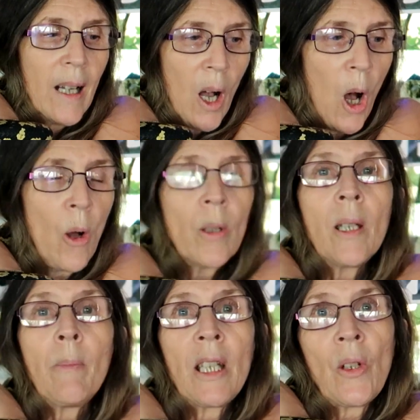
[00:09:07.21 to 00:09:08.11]
Hold
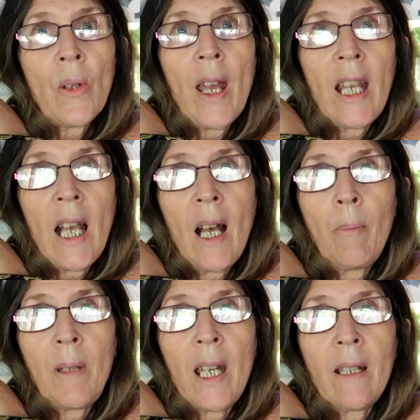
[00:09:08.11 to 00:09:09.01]
them until they
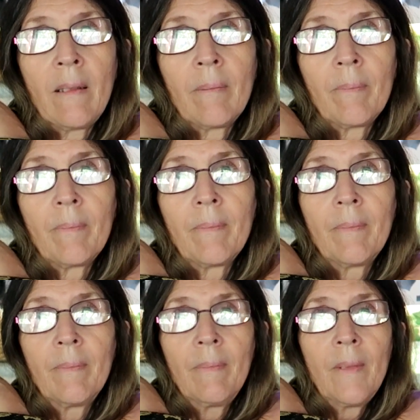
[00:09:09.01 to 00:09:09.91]
calm down.
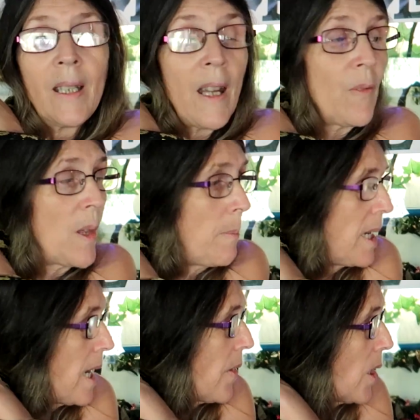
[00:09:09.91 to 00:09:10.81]
Give them
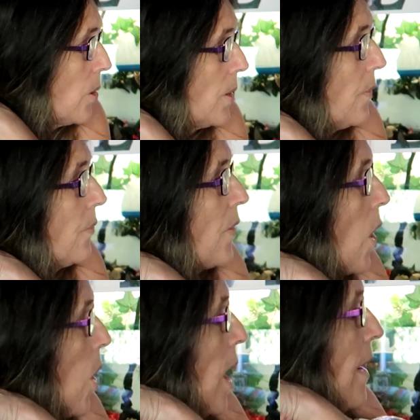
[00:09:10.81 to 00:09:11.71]
another good
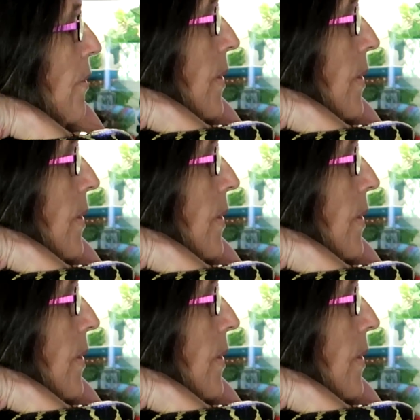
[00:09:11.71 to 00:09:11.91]
5-10